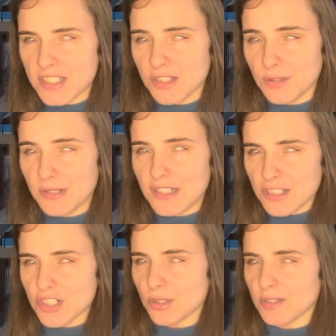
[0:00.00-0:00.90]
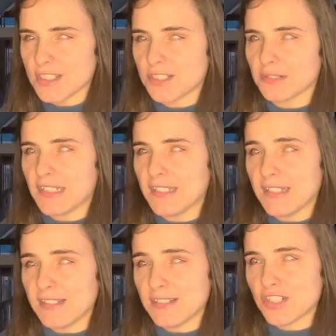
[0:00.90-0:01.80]
to show the screen
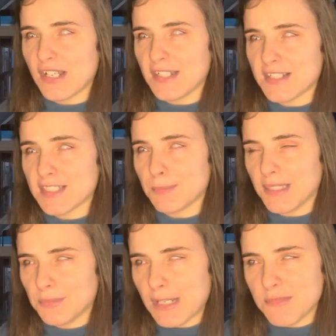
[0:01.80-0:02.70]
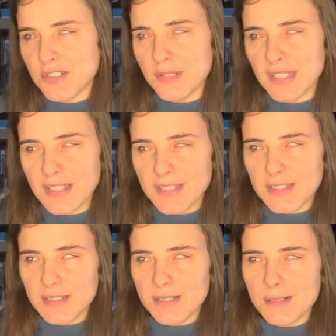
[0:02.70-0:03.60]
and try to explain what I'm doing.
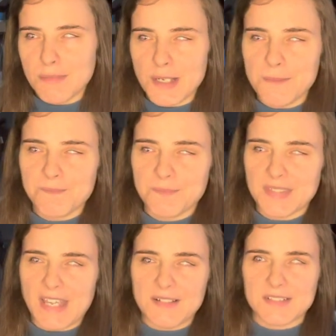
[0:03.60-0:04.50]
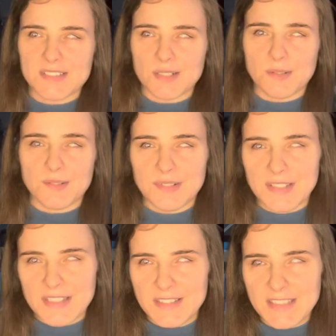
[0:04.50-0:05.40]
But yeah, so
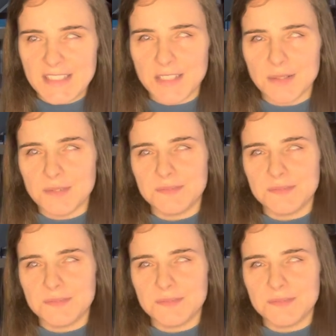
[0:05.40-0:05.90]
thank you.